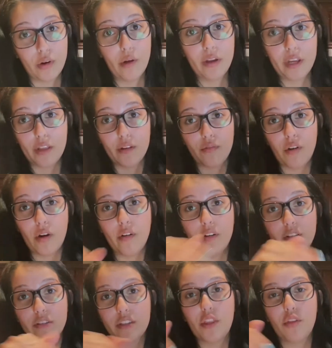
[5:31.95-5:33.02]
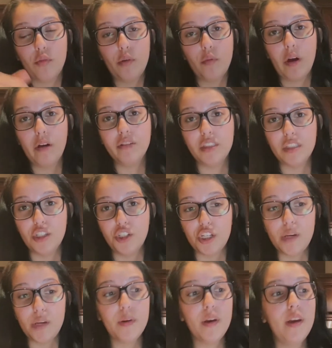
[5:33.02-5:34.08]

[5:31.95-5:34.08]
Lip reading: like in the front row. There's like 3 rows in the Jeep.